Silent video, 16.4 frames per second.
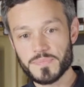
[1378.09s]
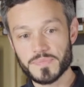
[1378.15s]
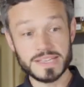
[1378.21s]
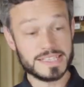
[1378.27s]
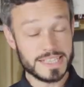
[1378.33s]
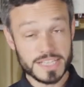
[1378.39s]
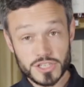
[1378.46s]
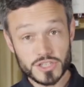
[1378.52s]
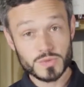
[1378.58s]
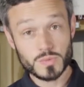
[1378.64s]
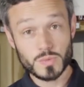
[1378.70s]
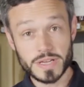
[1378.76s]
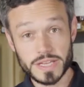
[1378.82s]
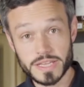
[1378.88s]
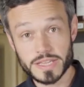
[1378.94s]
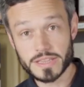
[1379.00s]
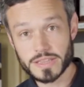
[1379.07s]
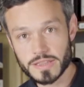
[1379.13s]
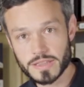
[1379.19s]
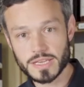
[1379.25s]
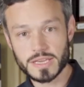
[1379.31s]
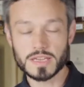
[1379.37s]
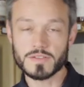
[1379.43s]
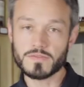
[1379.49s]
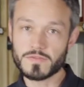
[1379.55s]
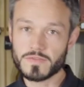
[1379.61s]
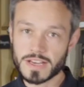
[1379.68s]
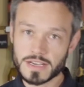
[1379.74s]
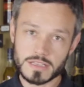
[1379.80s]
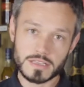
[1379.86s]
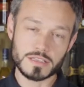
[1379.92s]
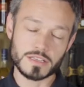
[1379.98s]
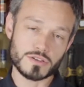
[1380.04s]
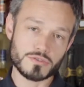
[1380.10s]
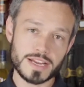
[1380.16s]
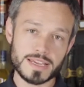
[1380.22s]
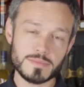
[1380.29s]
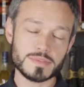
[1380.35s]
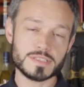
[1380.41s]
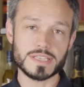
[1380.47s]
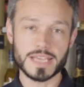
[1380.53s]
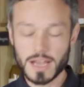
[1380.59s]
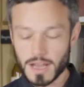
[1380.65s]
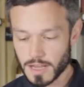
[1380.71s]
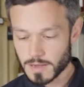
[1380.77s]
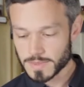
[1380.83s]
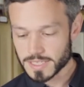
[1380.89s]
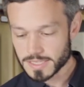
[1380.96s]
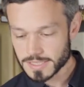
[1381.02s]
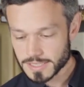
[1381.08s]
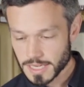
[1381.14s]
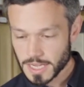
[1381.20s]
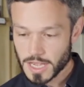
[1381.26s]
dish with the fennel, the grapes, the almonds,